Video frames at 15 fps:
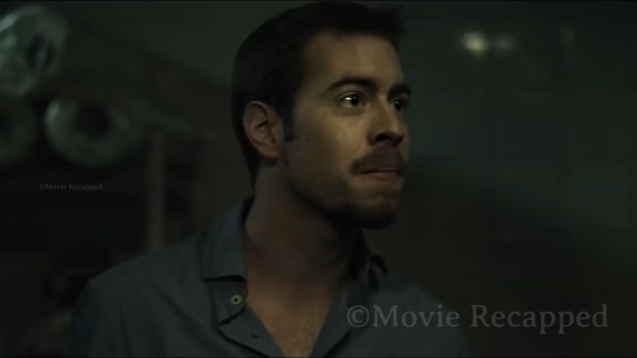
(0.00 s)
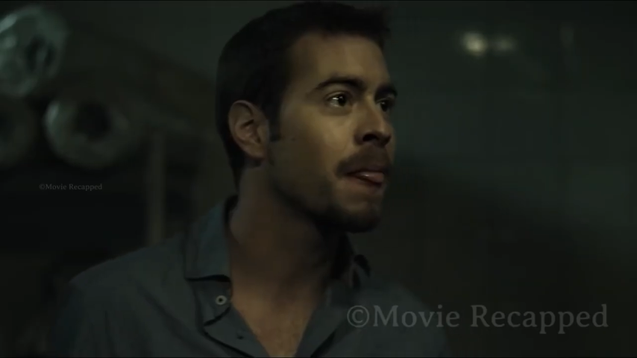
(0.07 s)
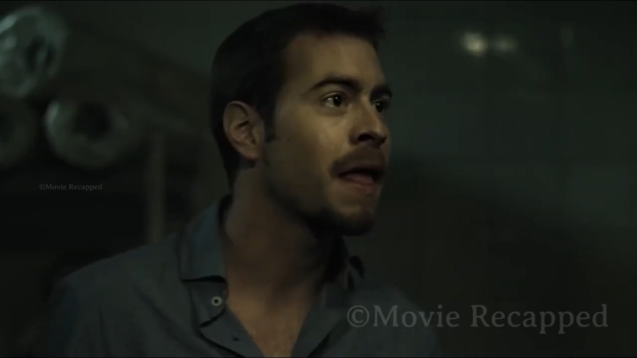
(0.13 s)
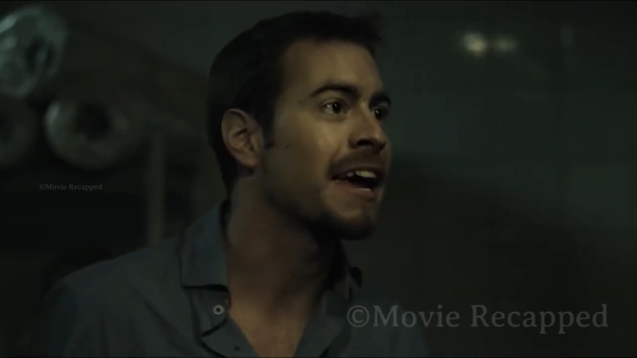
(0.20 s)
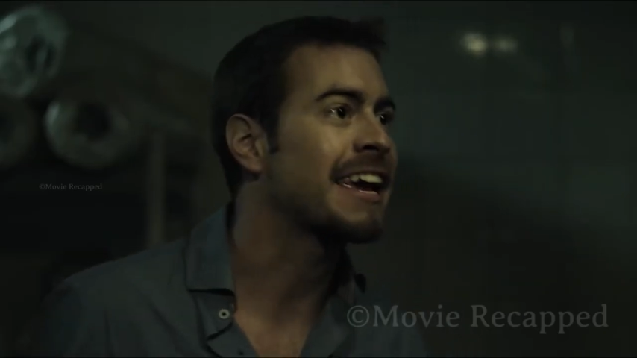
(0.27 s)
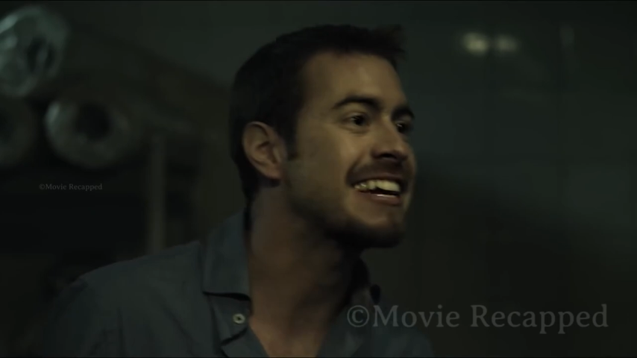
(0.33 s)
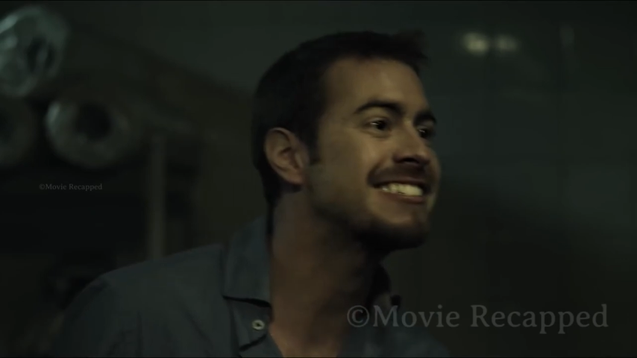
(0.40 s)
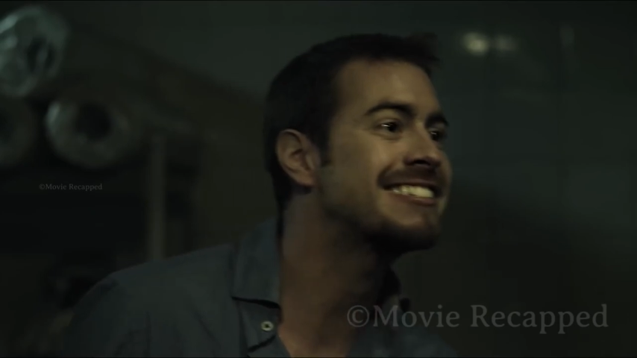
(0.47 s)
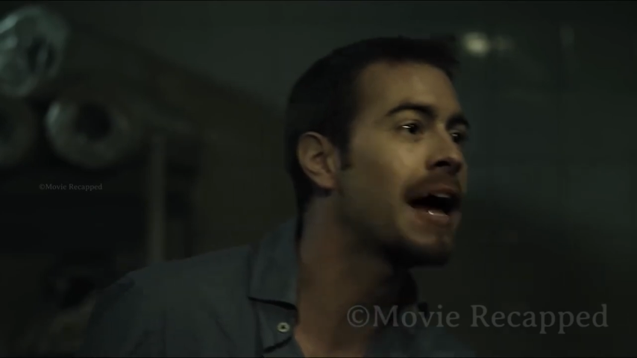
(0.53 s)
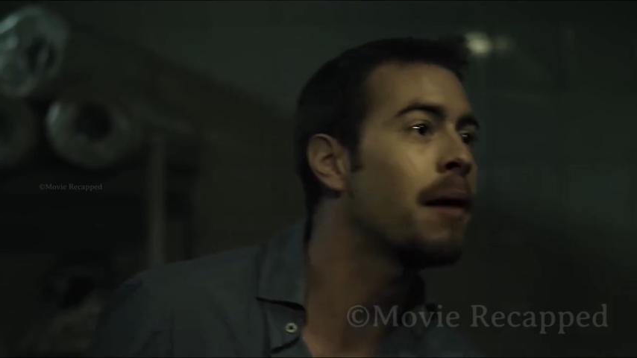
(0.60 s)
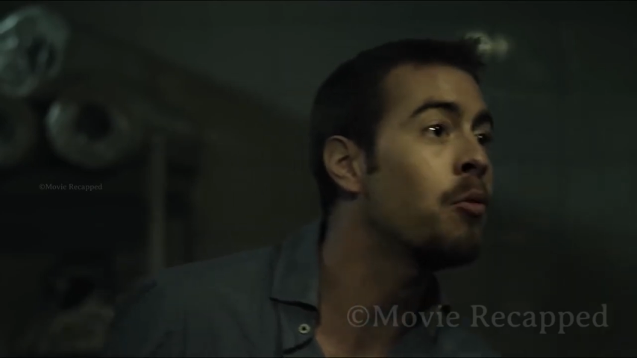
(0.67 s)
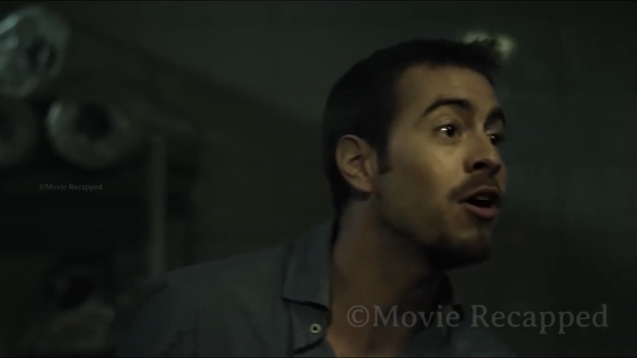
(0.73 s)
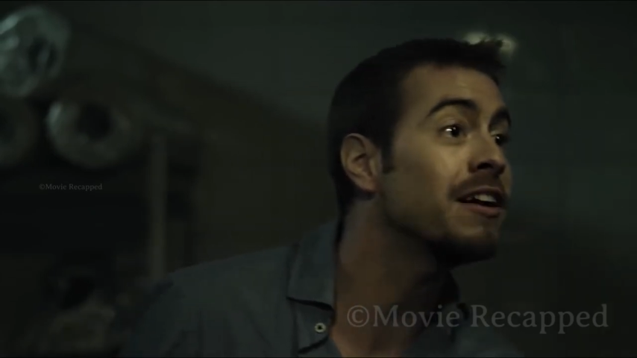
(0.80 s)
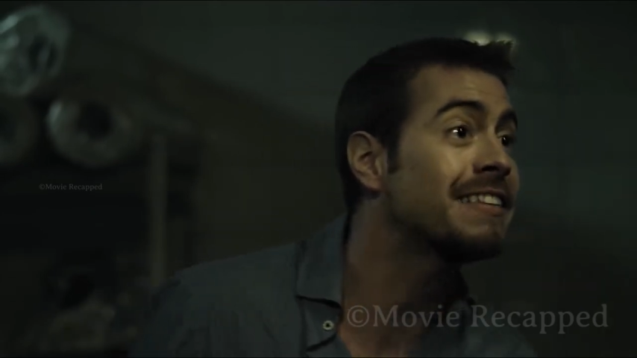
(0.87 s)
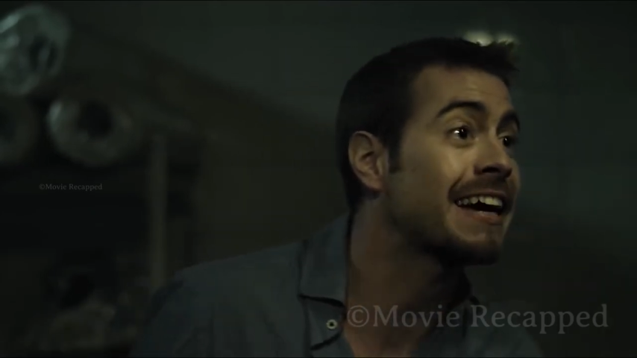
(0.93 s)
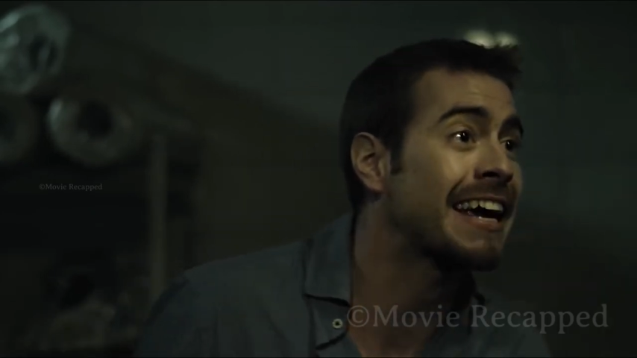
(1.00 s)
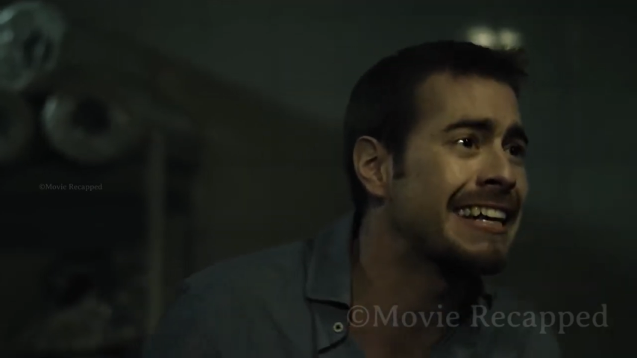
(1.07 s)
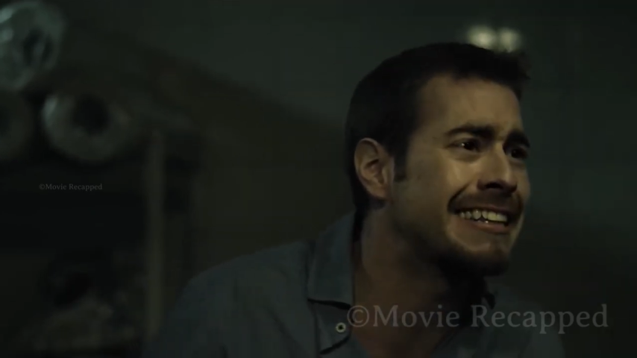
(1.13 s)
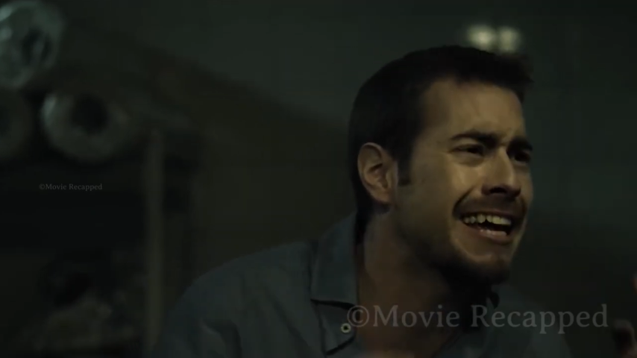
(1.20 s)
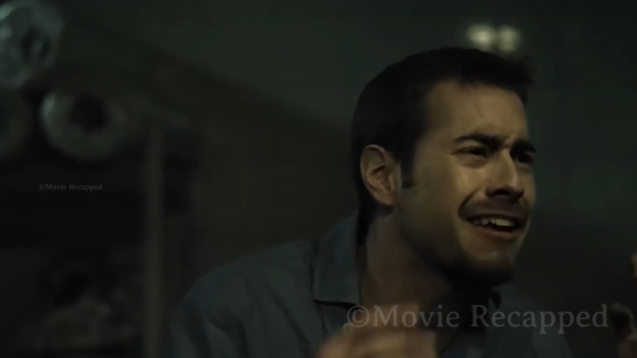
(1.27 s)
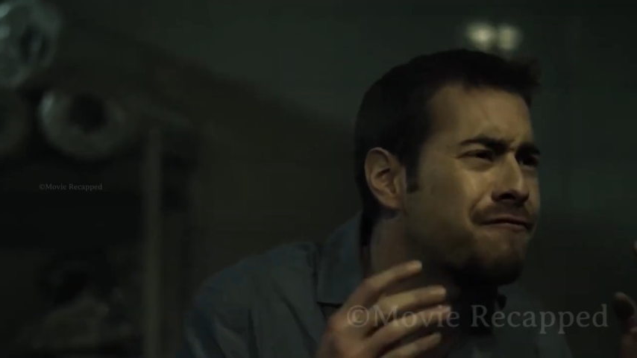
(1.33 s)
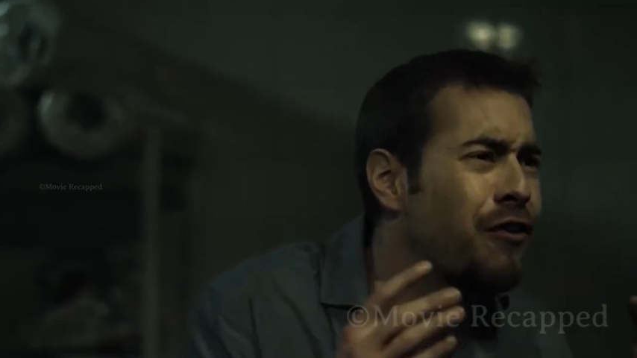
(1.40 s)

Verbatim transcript: Javi is the only one there that